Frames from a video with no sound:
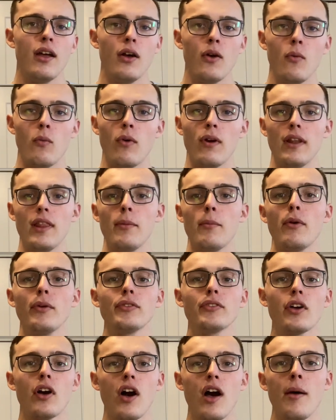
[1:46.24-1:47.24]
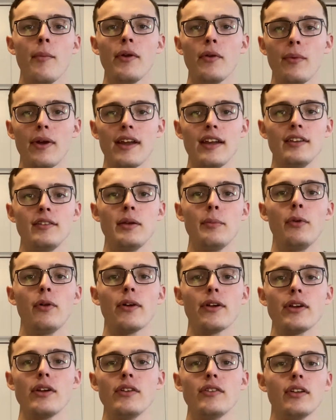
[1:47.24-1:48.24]
One of the most common ways people
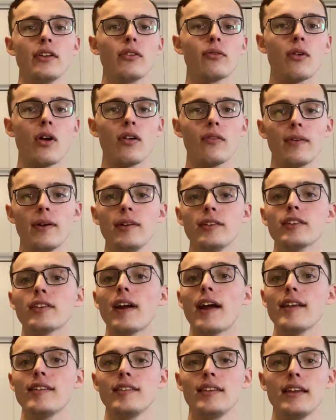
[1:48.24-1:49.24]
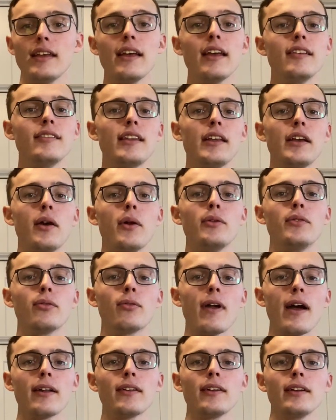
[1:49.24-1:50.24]
are using the wrong realtor I see is they go
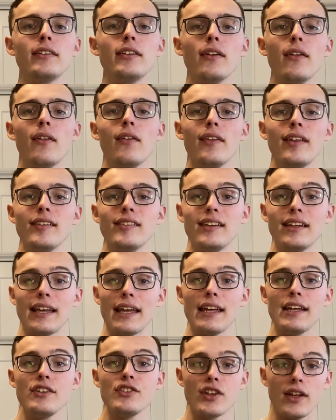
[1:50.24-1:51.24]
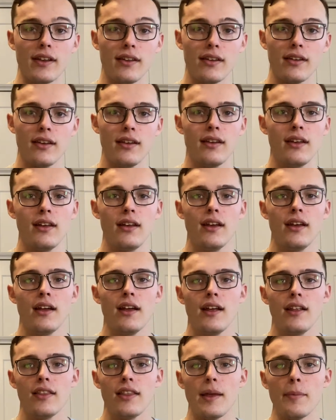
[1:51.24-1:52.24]
directly to the listing agent.
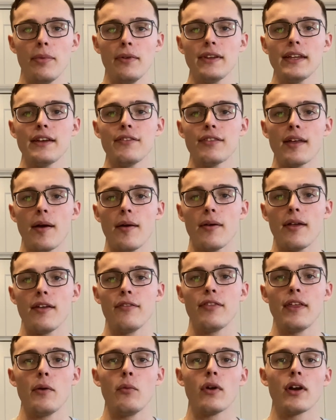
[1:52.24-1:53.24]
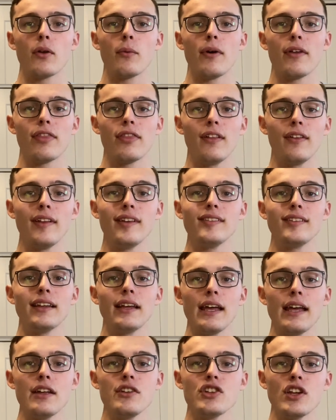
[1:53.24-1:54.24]
They believe that if they work with the listing
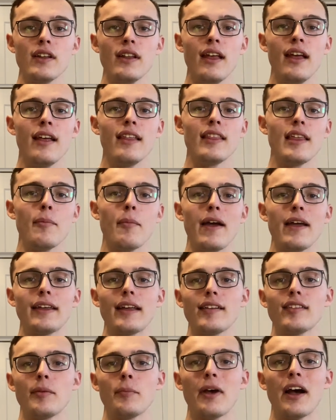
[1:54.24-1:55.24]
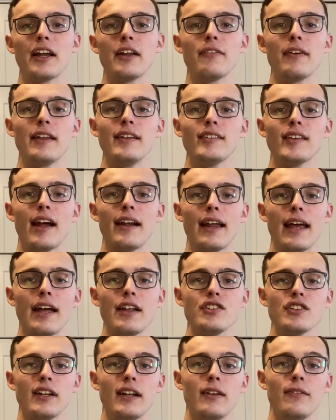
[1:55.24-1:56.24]
agent, they might get some kind of inside
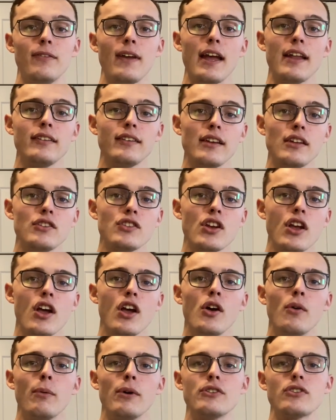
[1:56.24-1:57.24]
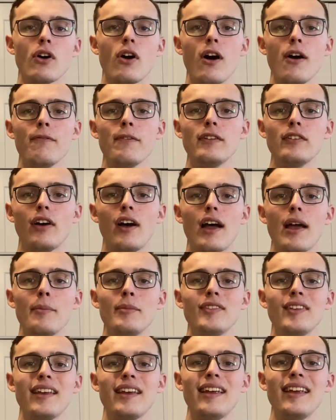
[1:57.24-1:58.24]
edge and advantage, which
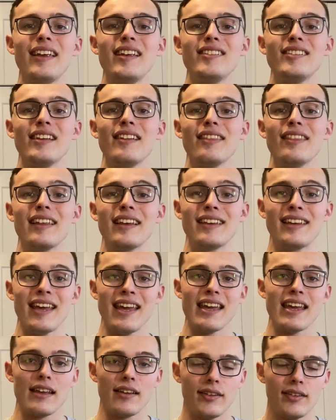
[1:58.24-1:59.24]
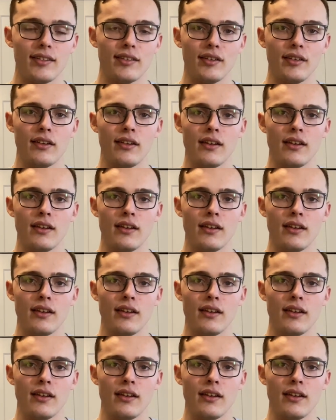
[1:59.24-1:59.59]
oftentimes isn't the case.